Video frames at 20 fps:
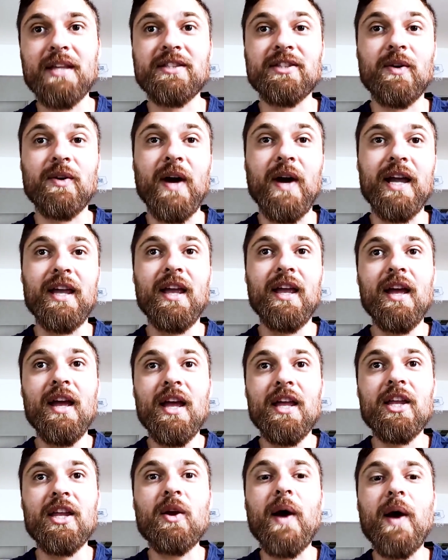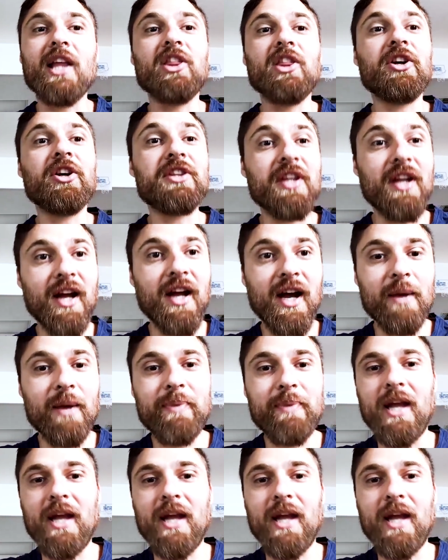So I looked it up.